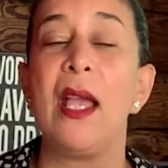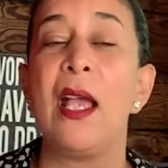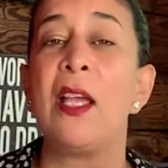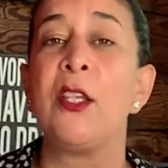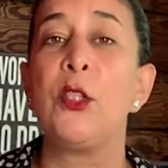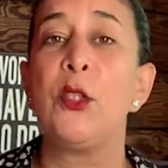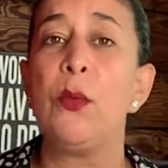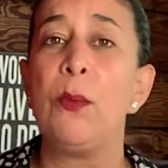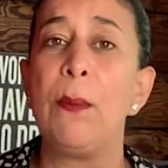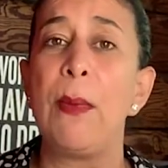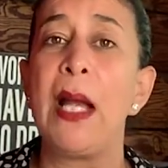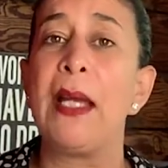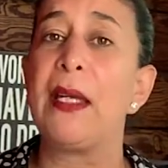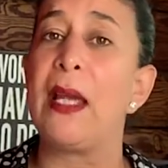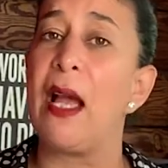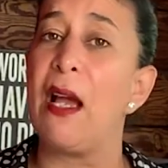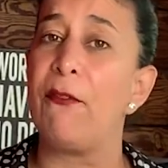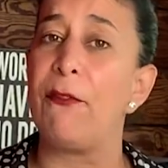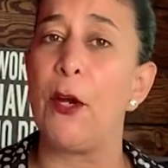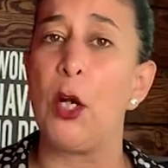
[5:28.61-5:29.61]
And you might
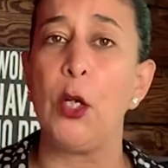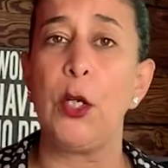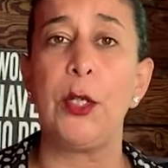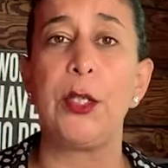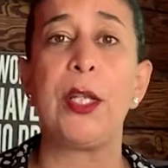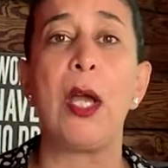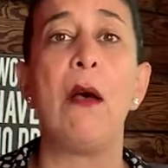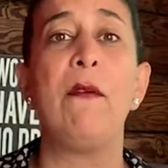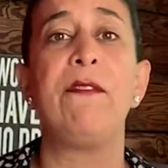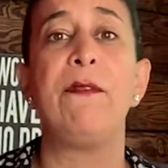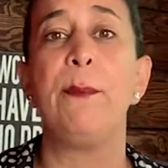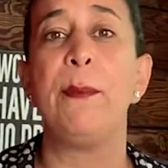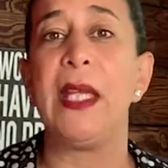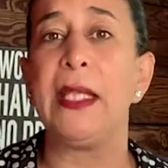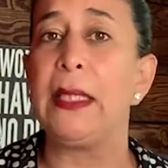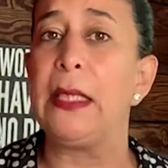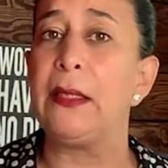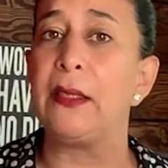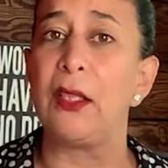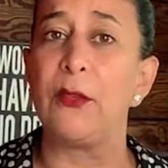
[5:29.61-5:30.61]
have heard of
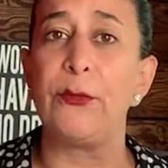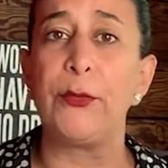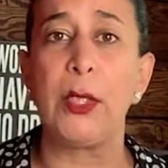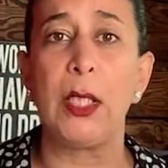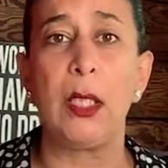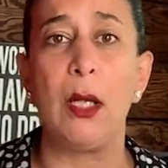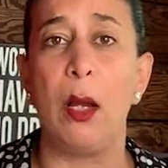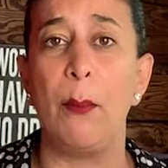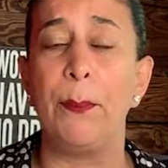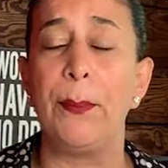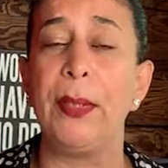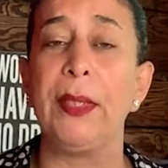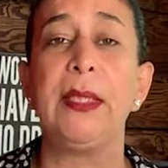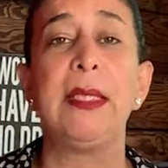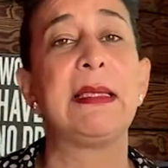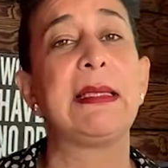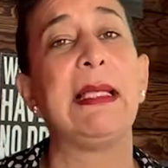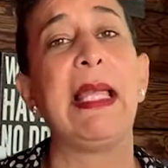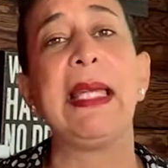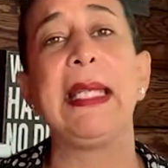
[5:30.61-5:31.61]
many different
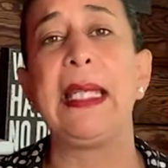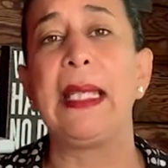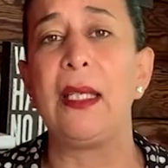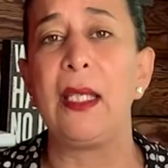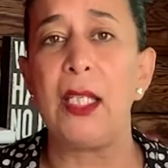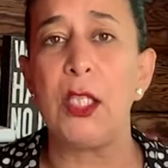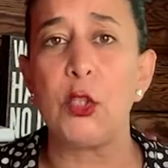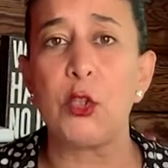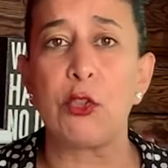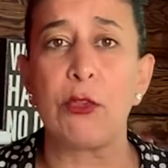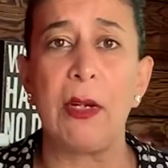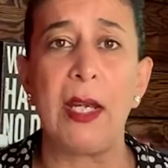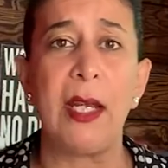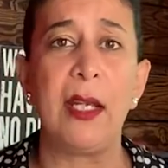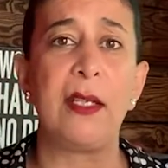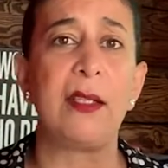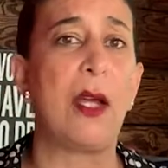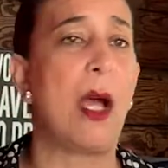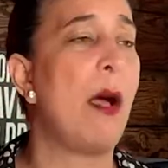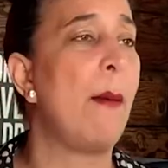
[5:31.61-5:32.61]
companies like
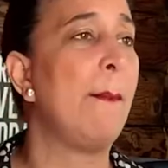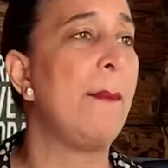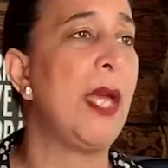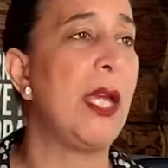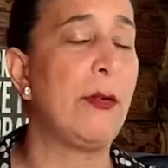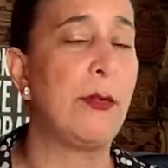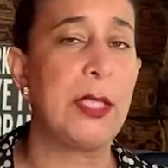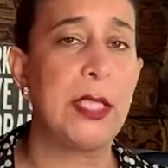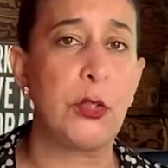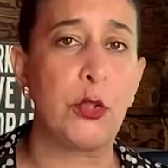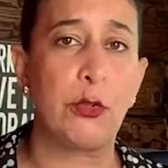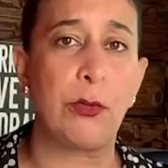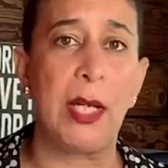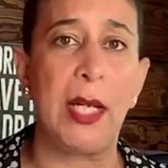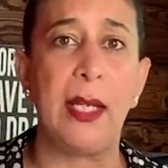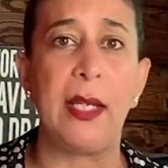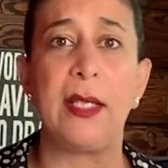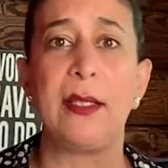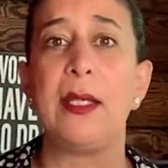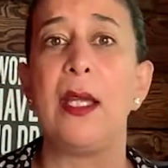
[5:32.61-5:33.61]
E-Trade,
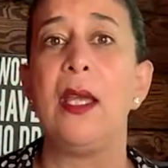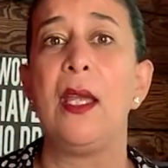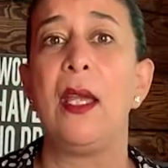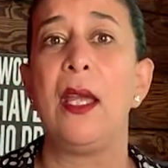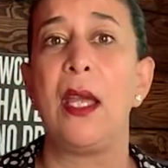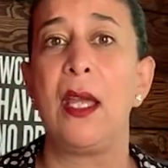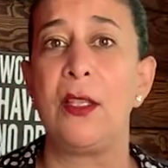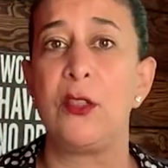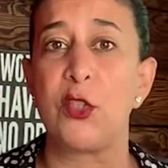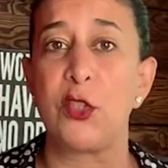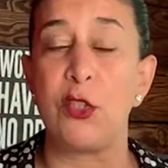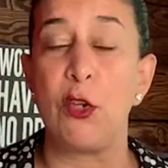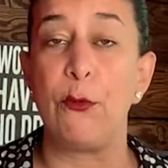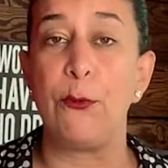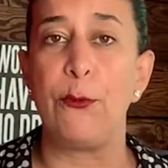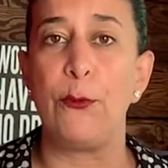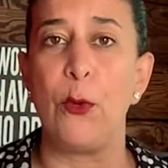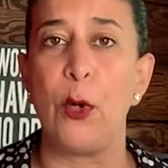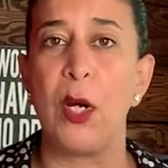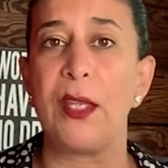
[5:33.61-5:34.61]
Ameritrade, and so
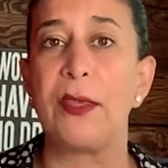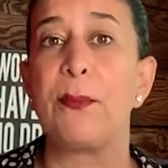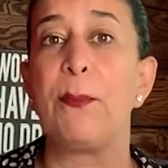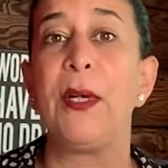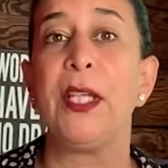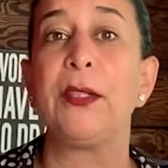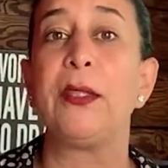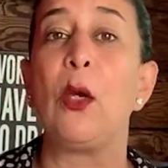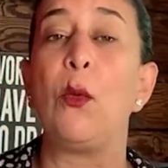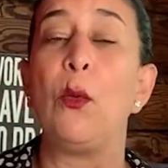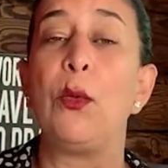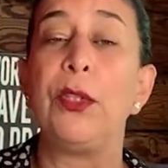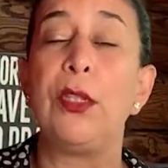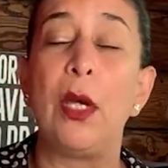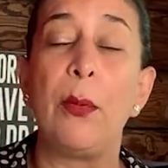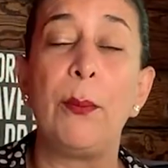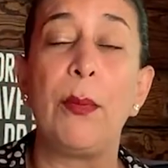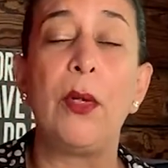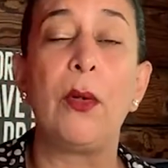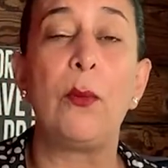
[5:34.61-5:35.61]
forth. But the
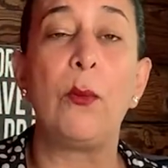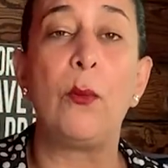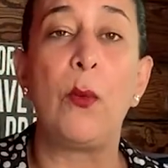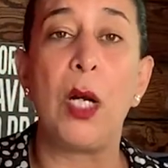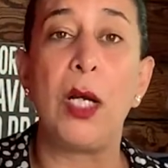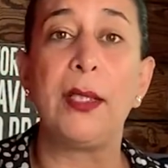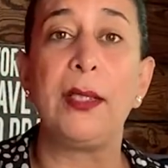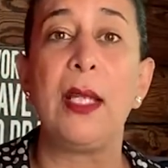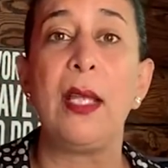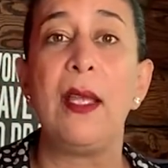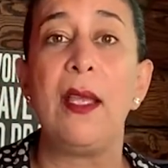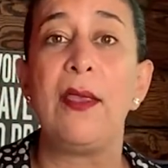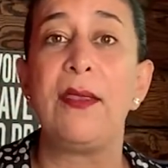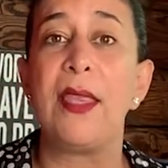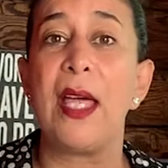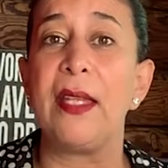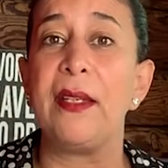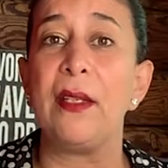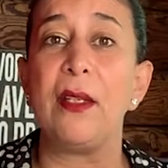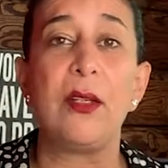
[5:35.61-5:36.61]
number one
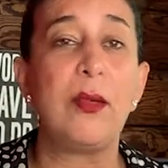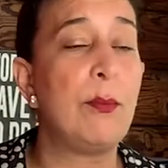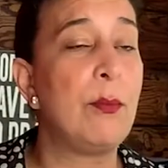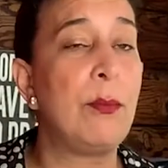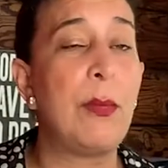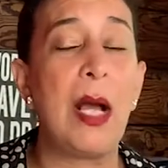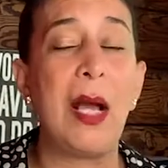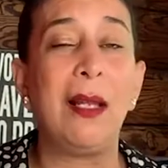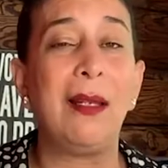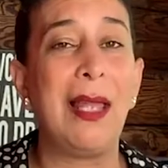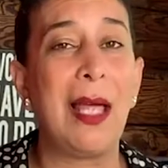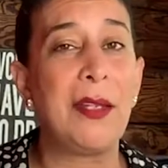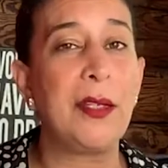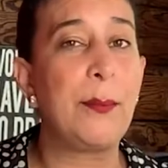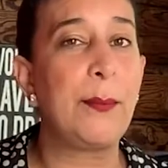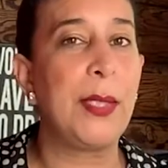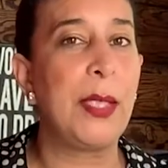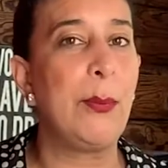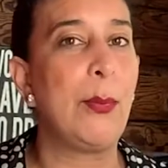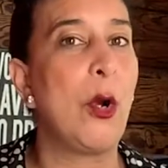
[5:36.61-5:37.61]
that a lot
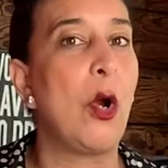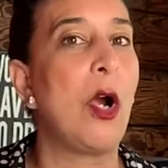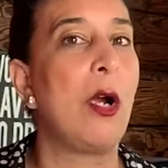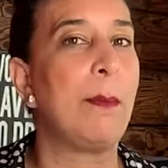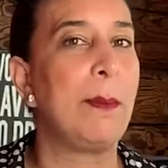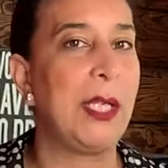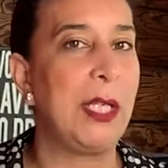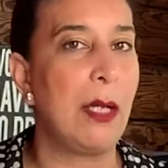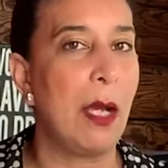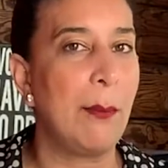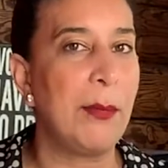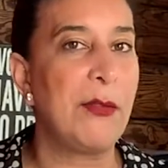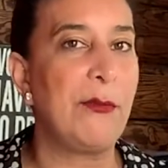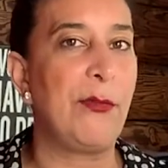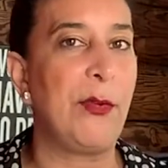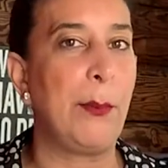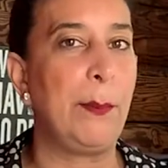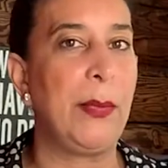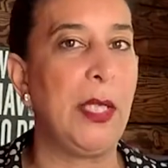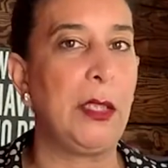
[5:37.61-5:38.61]
of people are becoming
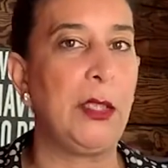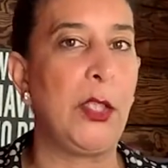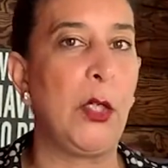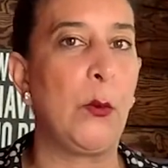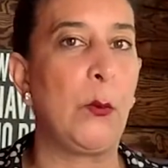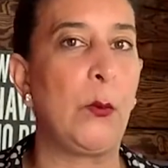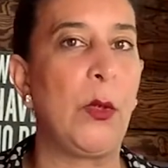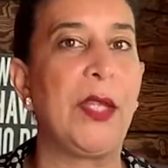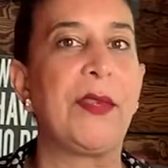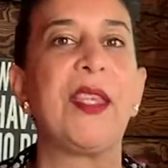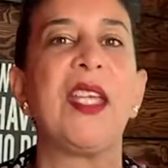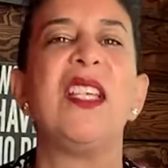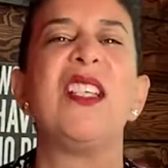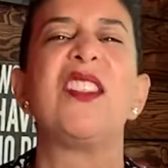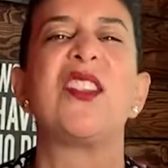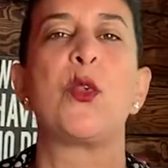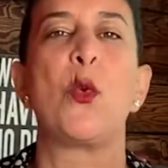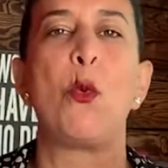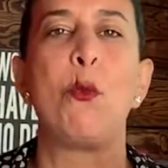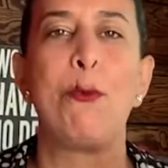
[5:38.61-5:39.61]
familiar with
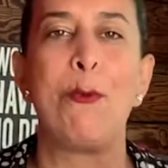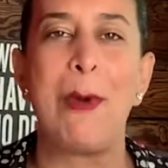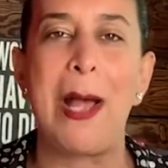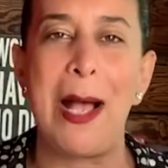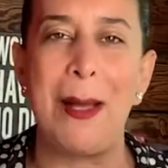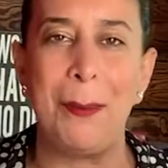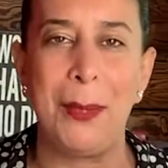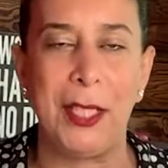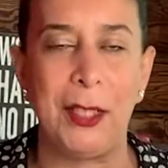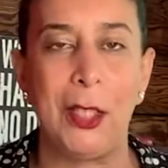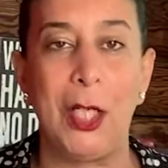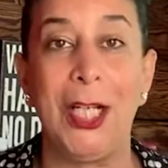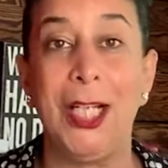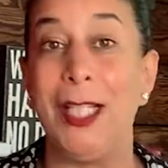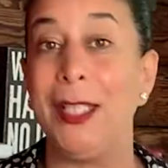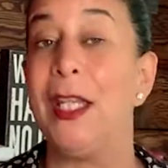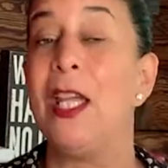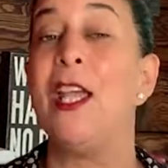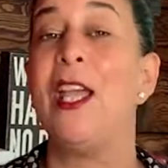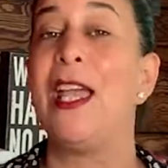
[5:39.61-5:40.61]
is
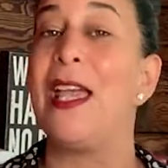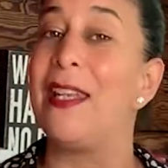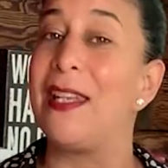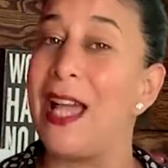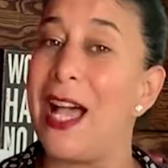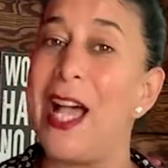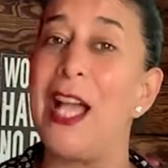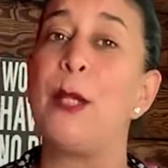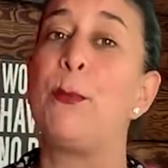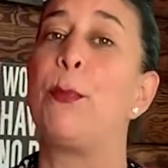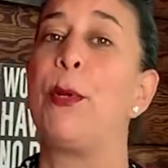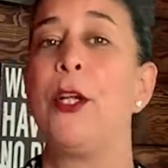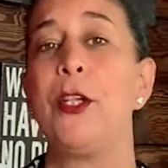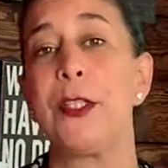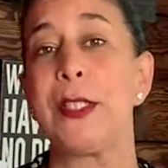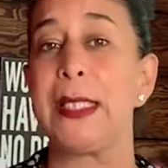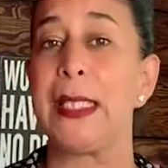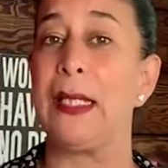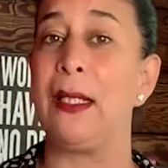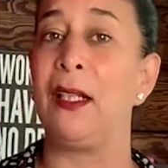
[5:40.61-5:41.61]
Robinhood. And I
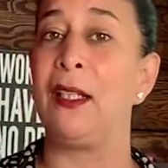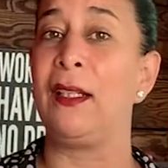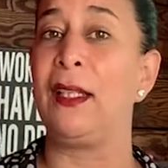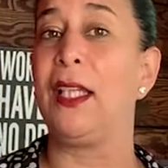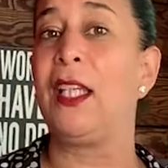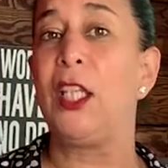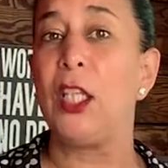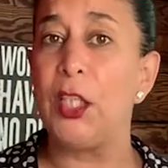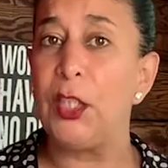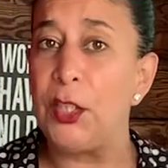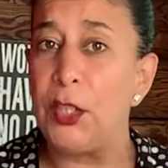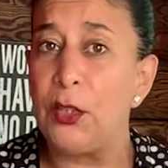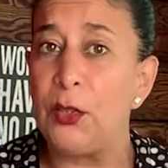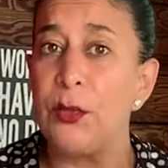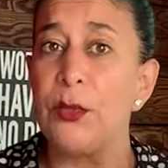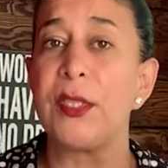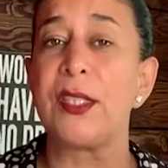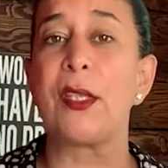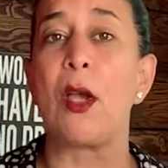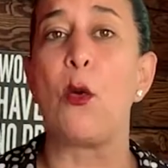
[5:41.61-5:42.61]
personally
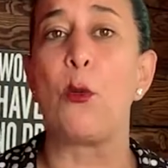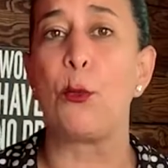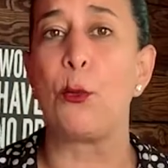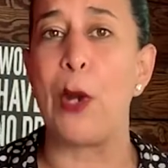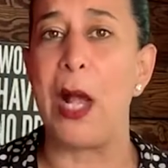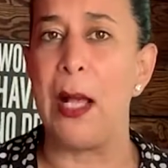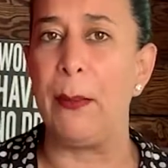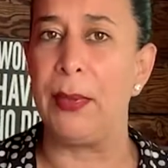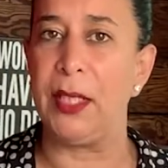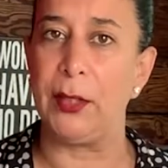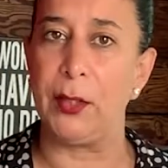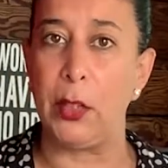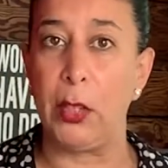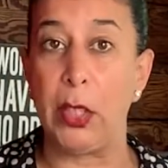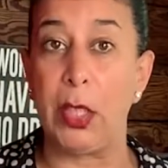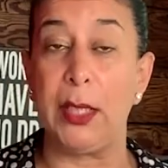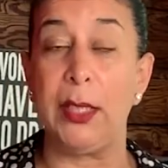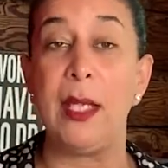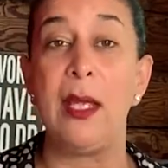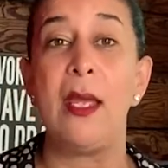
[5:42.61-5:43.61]
use
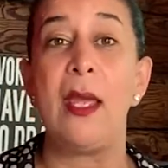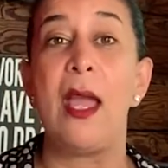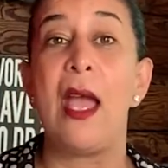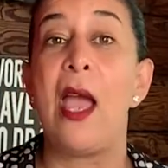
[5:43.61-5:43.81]
Robinhood.